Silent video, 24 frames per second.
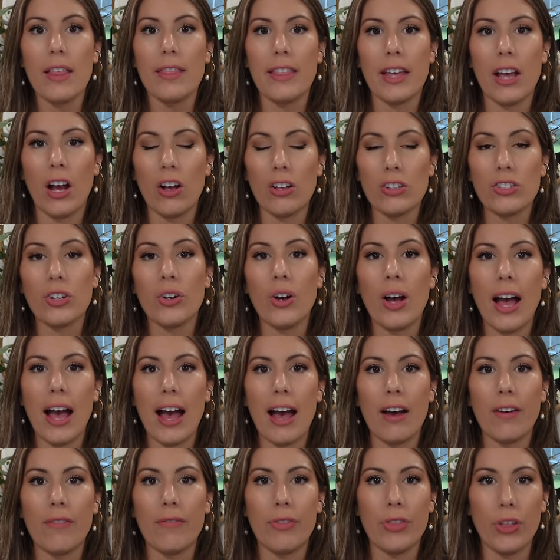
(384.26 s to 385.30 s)
They also
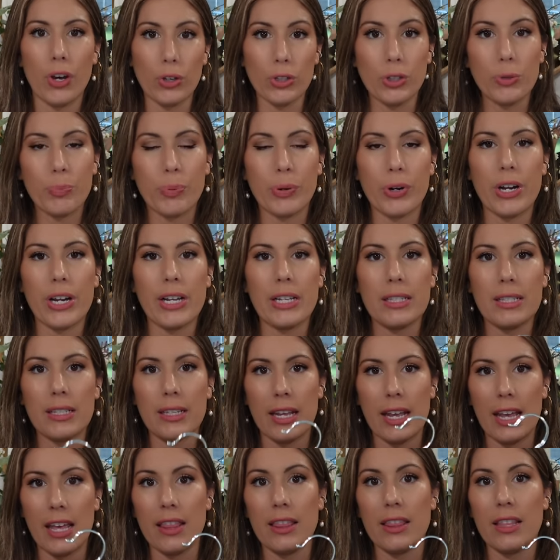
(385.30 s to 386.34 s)
have those prints
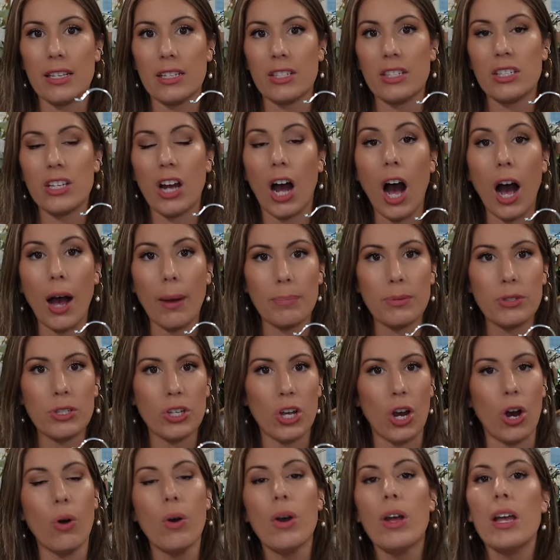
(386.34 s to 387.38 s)
in this top.
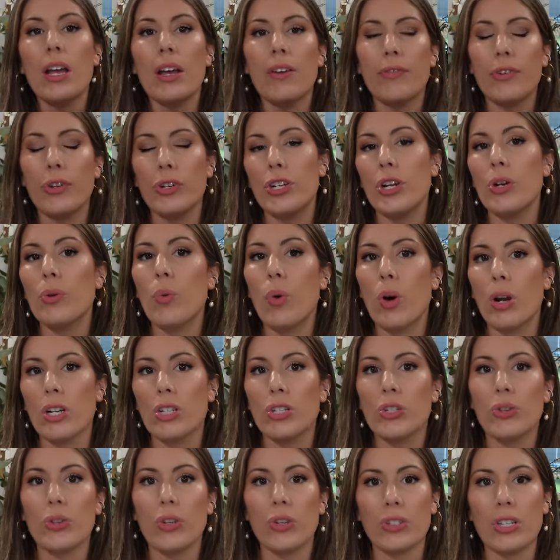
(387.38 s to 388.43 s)
So if you didn't want
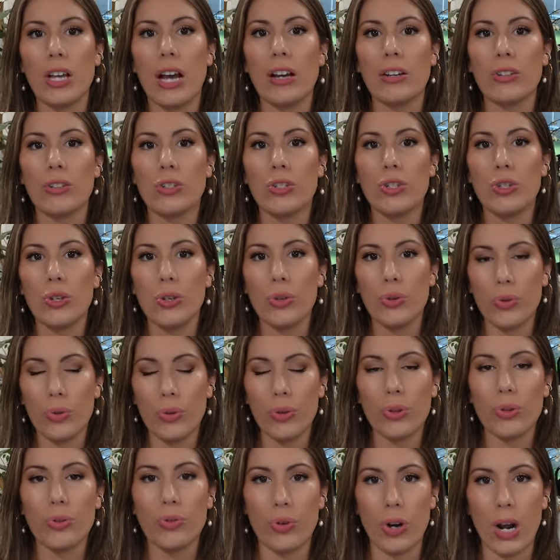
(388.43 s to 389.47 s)
to do those
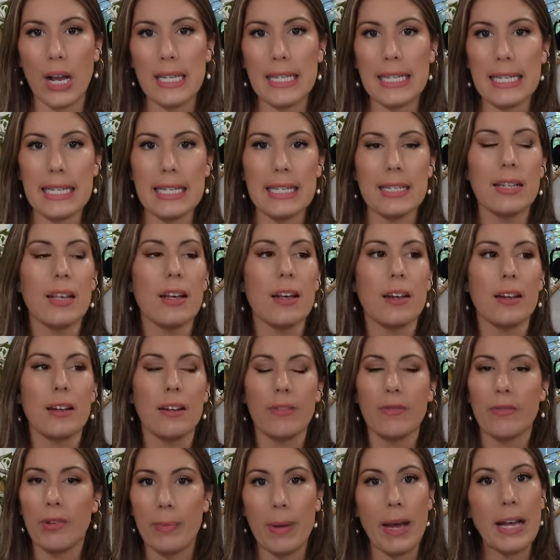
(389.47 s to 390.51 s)
houndstooth dresses,
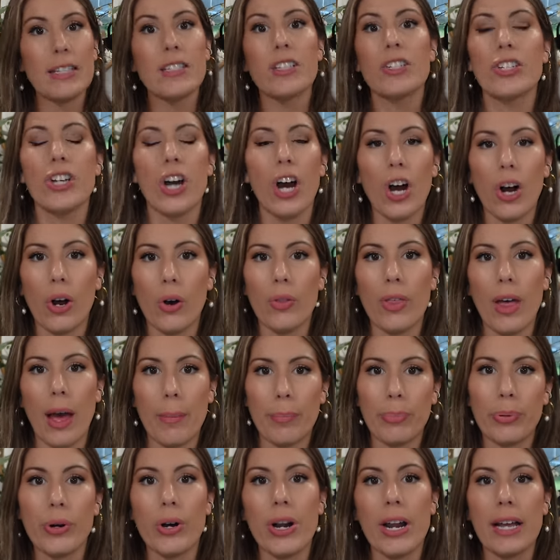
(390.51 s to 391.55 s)
from head to toe
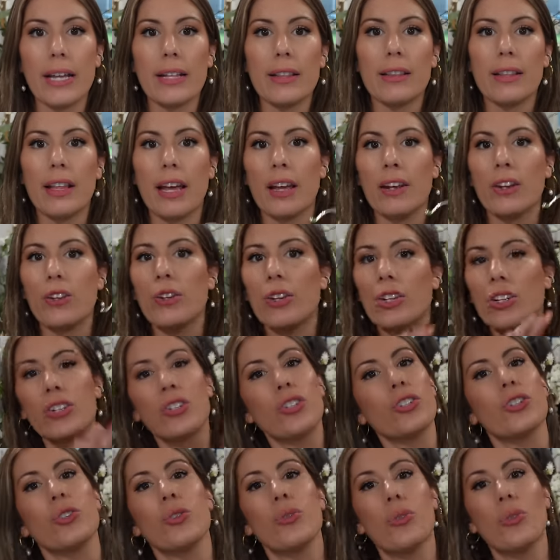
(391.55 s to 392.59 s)
that print, then you can
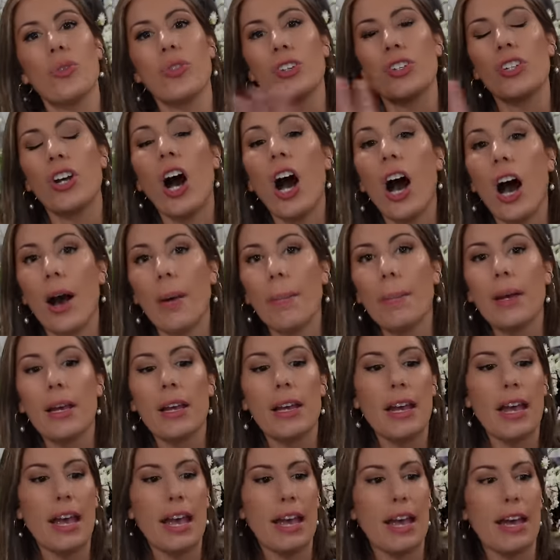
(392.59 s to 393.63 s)
just do the top.
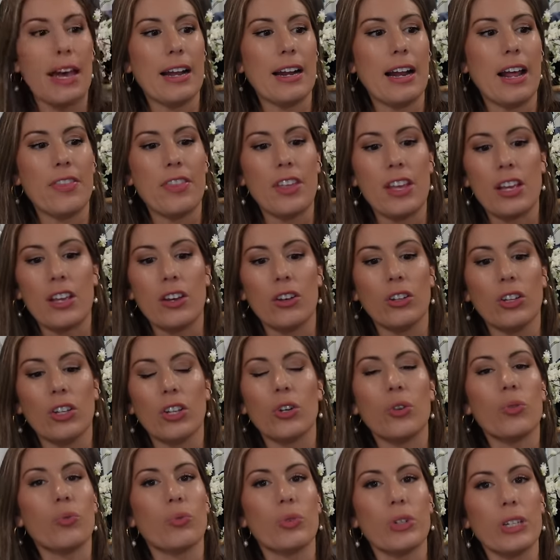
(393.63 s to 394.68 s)
And I think it'll
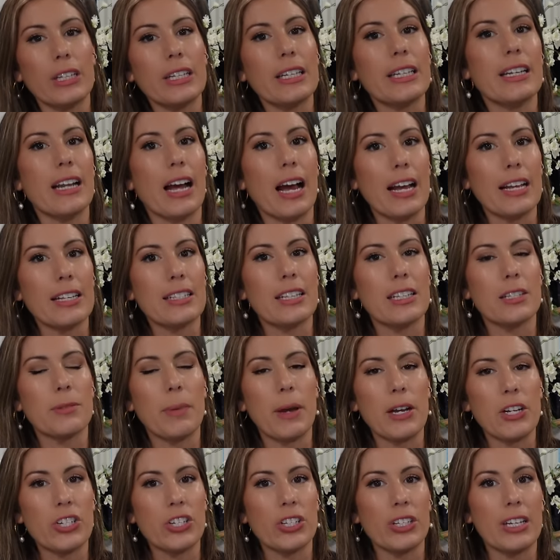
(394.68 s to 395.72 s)
look really nice,
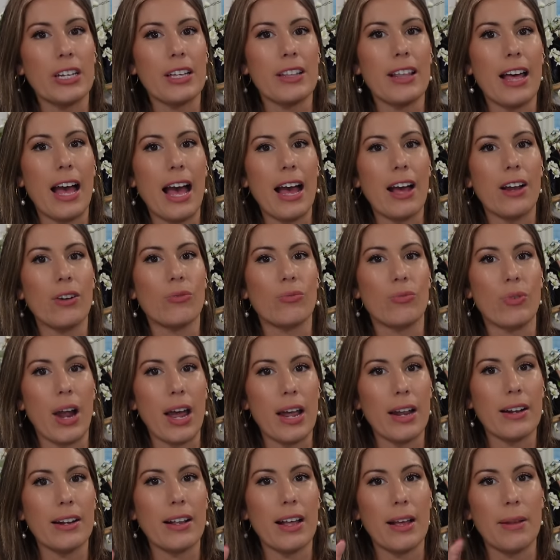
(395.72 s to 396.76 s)
especially that
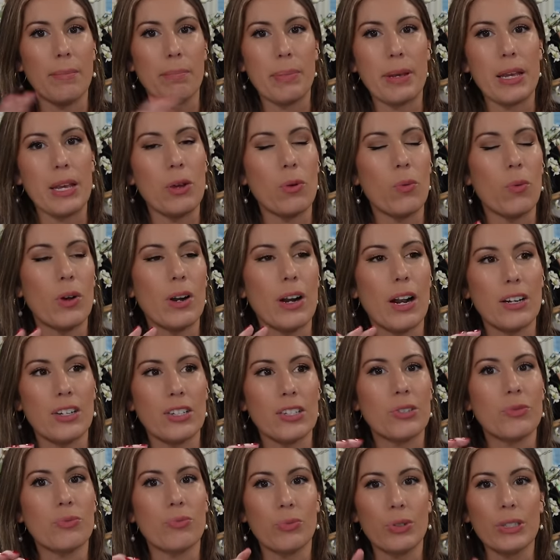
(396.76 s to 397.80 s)
red and pink one. I
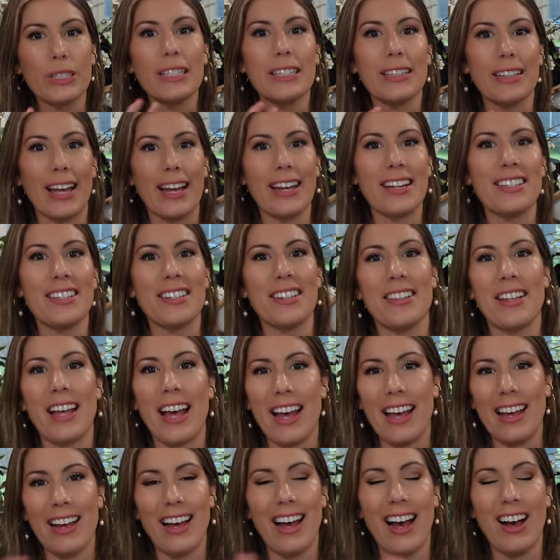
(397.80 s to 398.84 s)
just really liked
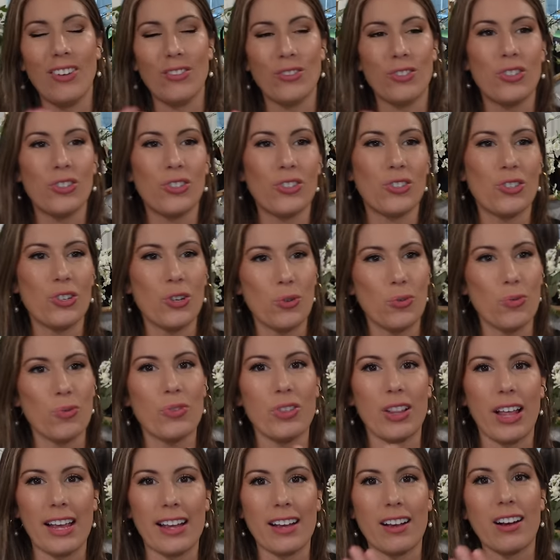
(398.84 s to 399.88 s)
that hound
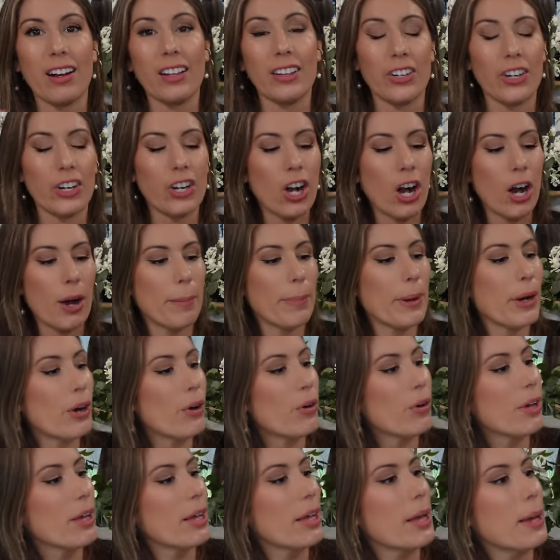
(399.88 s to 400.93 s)
tooth like color
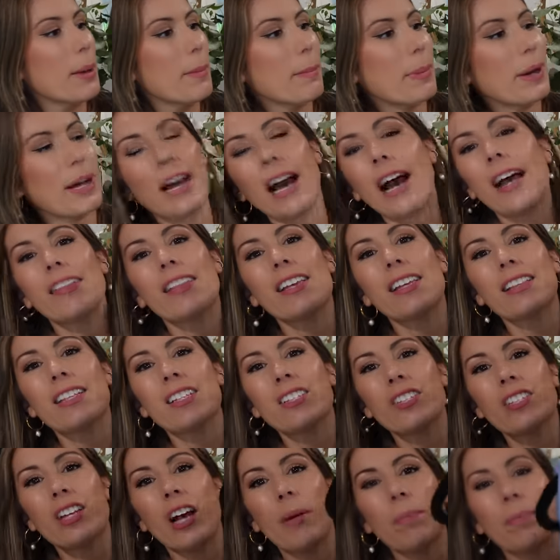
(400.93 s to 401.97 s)
combo. But I think
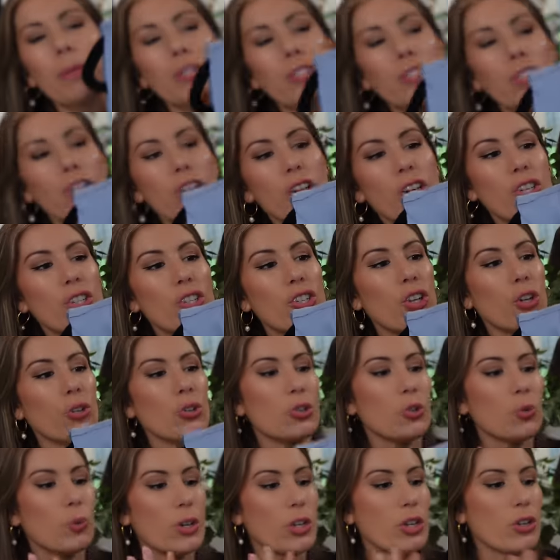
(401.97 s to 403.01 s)
this top is so
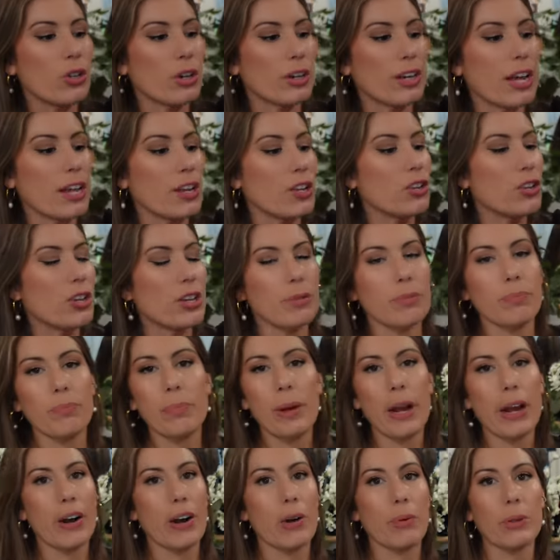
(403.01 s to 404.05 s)
sweet. You Again, you can
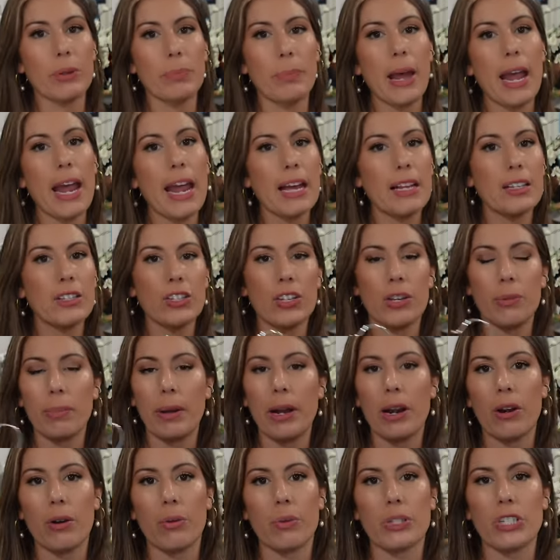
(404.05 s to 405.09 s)
pair it with pants, you can
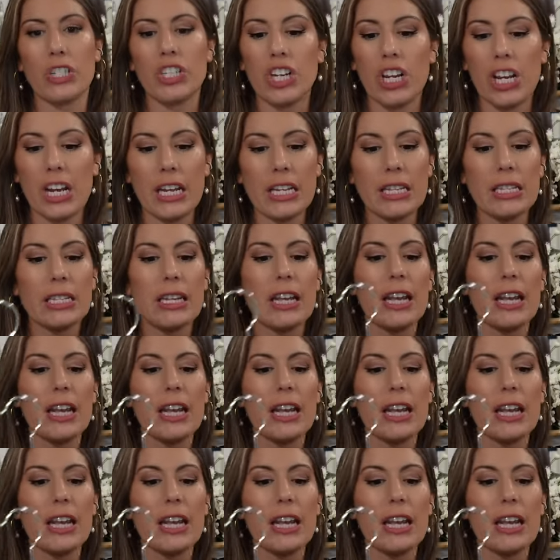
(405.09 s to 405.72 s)
pair it with jeans.